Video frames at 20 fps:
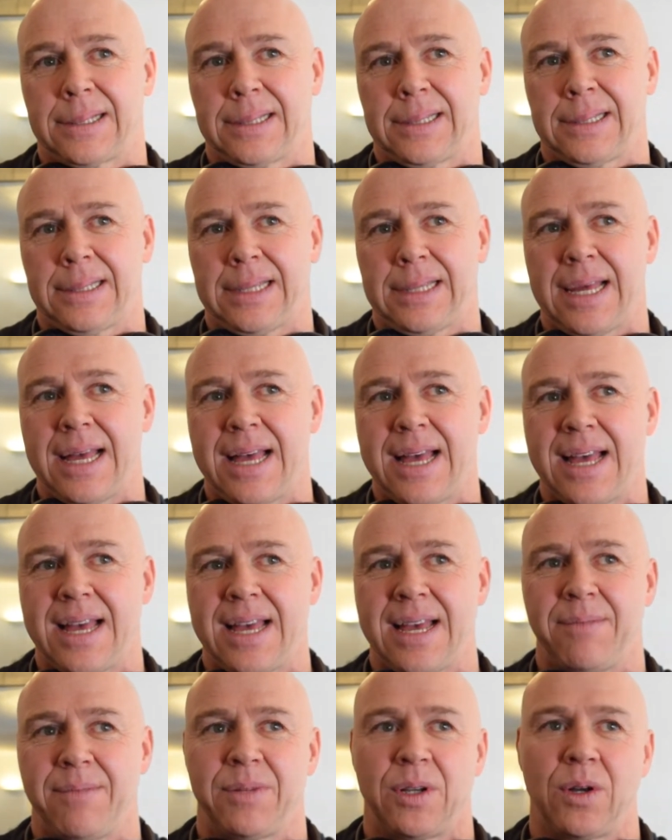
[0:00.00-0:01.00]

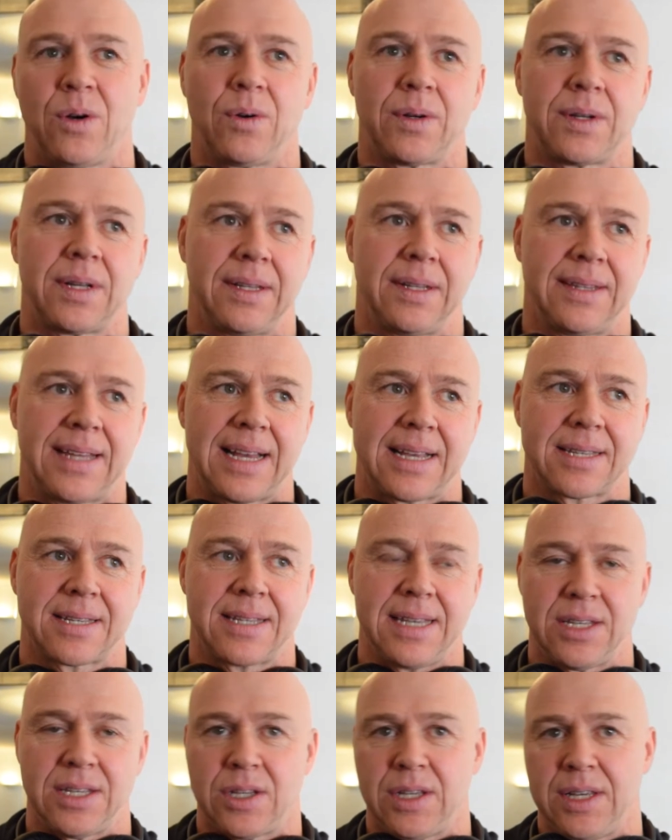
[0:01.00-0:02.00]
Look, you've
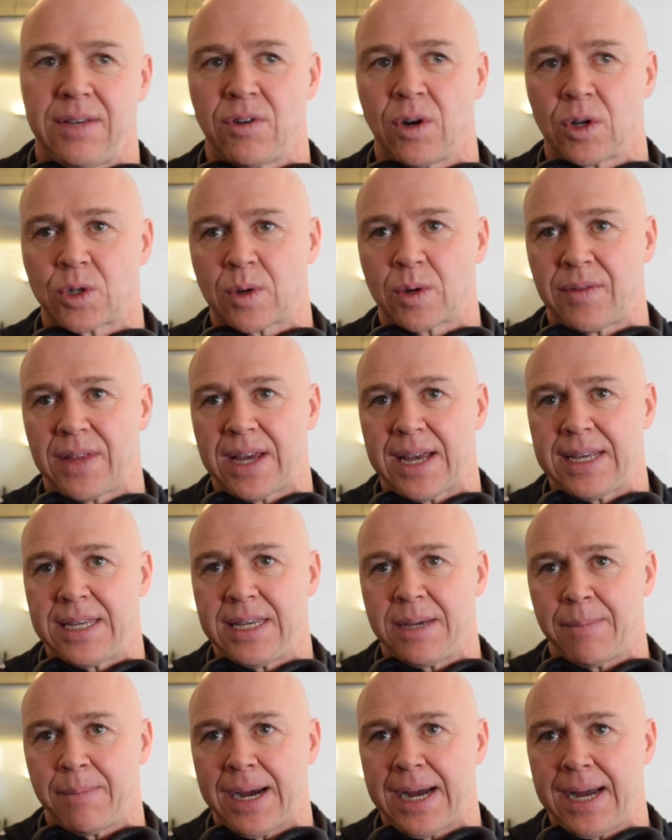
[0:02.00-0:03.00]
got to have that
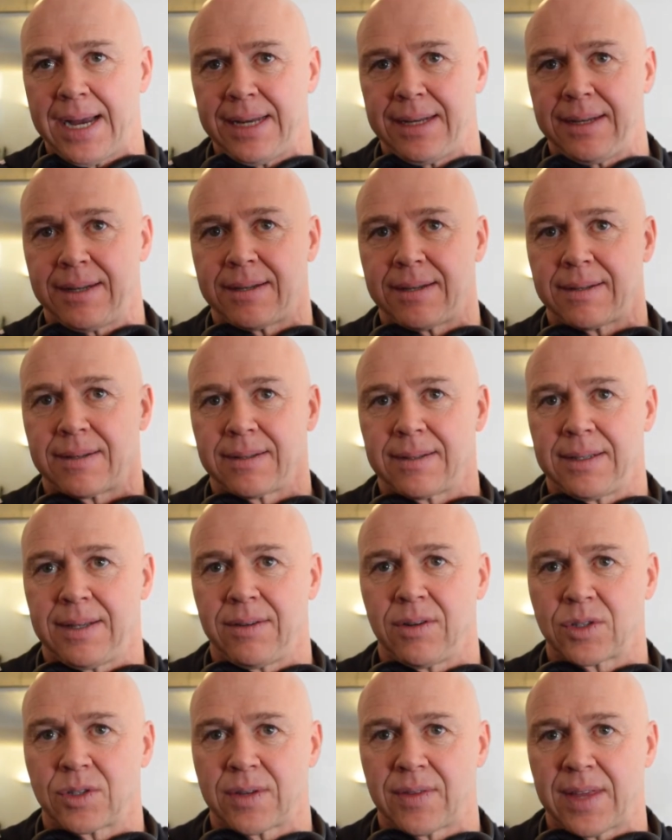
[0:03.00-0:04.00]
in your mind.
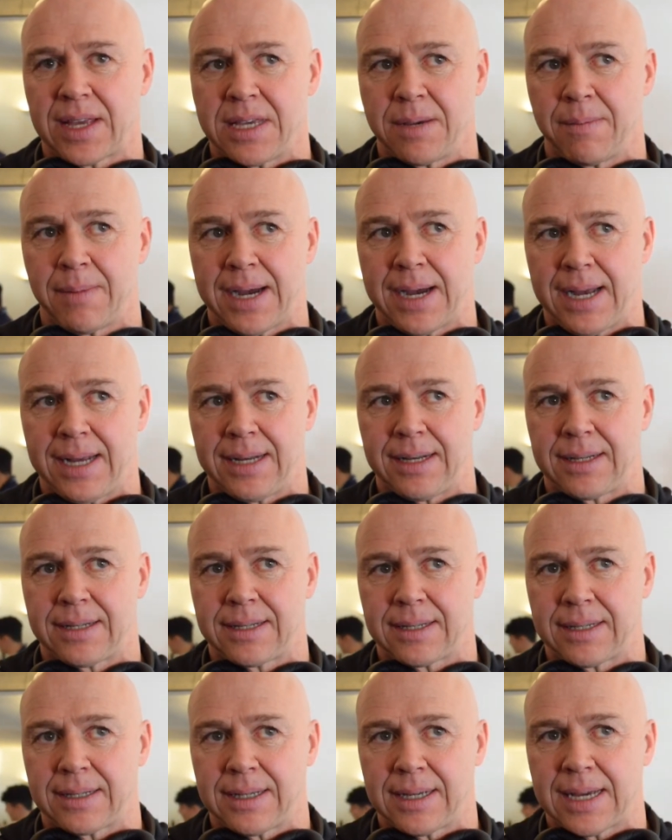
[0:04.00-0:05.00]
You've got to have that in your
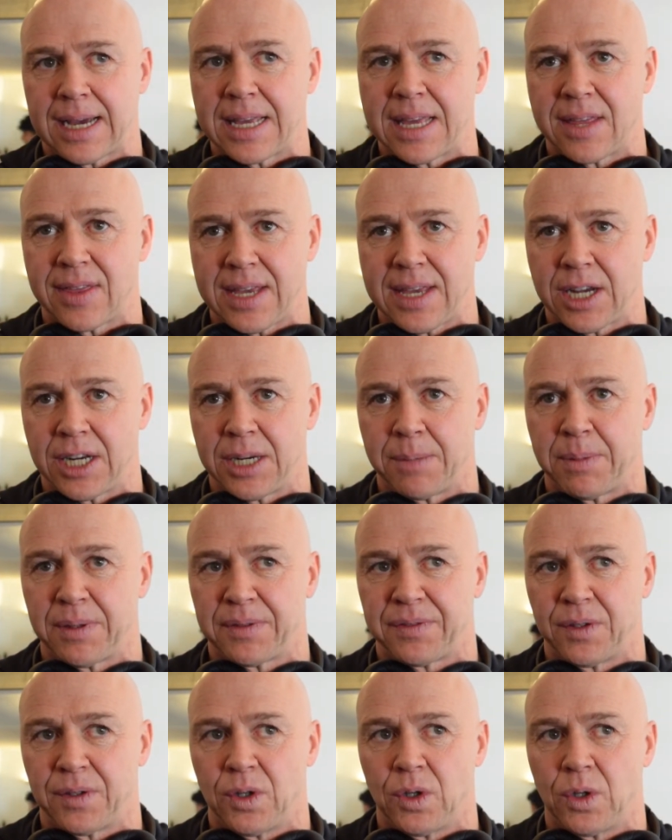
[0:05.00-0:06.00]
mind, how you think you're going to
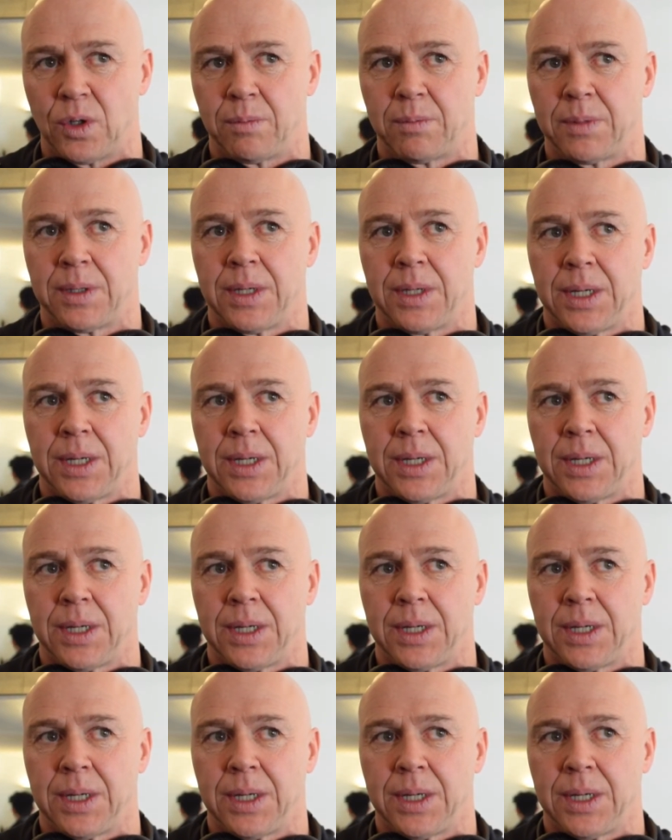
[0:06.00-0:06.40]
perform.